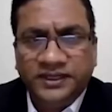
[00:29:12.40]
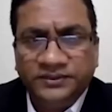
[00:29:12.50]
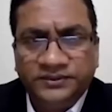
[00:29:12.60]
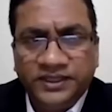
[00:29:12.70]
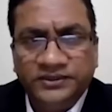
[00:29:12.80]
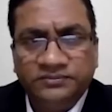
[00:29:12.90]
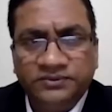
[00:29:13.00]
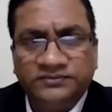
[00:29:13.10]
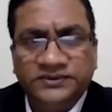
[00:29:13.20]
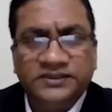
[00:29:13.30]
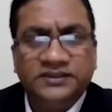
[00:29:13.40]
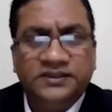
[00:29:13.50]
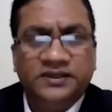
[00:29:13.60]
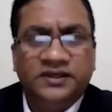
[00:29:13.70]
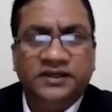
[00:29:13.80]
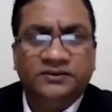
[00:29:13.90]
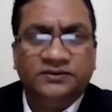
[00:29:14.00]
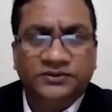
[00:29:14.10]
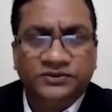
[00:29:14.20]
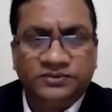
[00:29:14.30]
Thank you. Thank you, Professor.
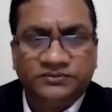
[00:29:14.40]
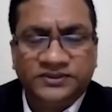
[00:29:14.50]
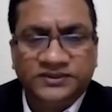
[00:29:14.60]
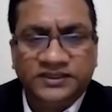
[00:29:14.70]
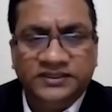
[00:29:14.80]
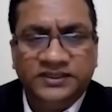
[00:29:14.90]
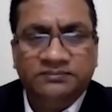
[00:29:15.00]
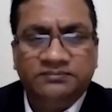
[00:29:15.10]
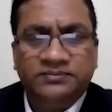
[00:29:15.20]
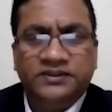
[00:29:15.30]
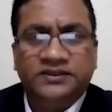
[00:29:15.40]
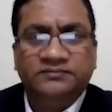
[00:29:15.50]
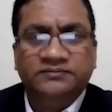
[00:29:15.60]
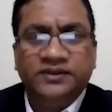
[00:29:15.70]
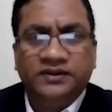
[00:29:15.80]
Over to Professor Sandeep.